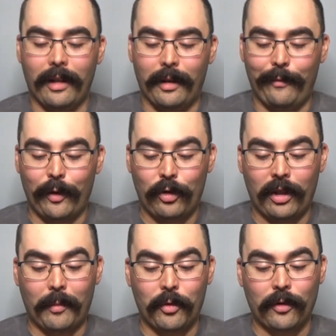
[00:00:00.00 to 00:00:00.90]

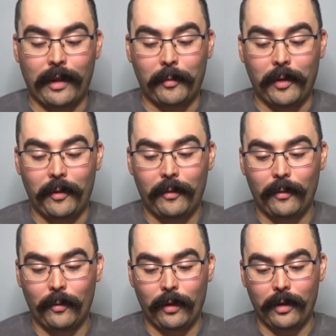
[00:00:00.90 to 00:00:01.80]
fishing, I'm sure that'll be
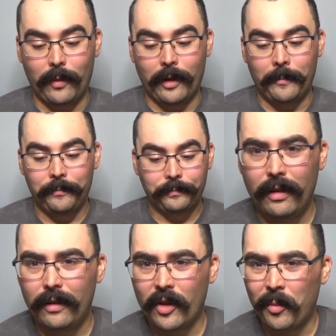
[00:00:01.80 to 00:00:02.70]
really well.
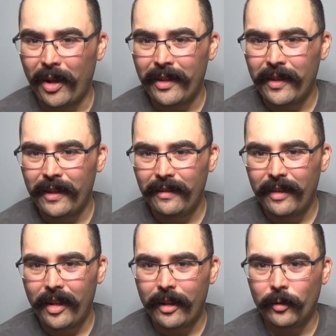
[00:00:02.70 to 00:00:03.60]
Surprising
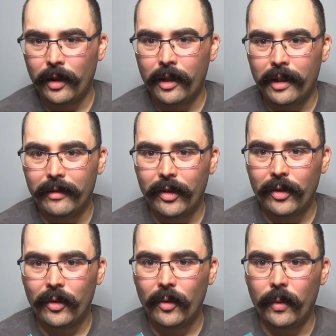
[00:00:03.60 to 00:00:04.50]
that I only
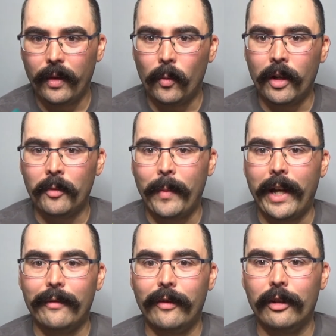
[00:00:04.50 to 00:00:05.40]
got the one
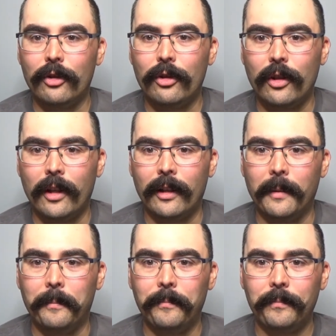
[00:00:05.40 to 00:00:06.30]
panfish
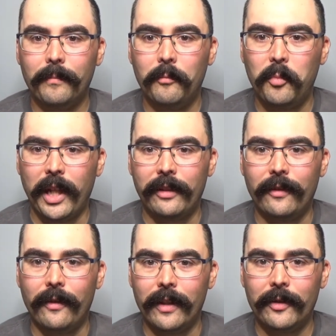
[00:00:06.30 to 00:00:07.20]
bait
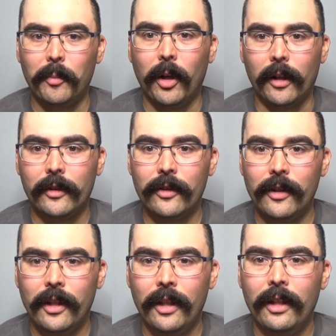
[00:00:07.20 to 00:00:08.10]
this
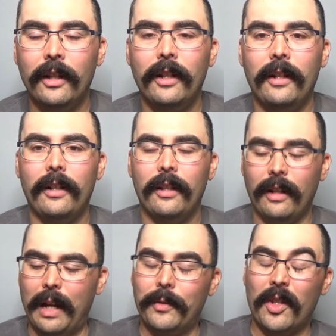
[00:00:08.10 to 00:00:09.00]
box.
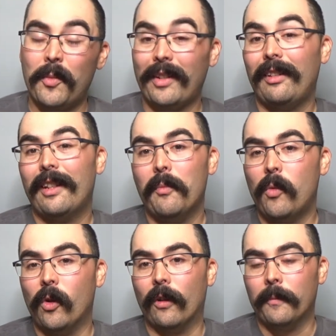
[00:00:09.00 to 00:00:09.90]
I was expecting to get
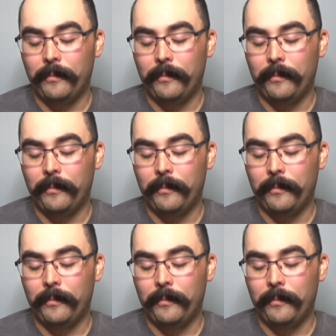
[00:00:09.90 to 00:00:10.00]
more,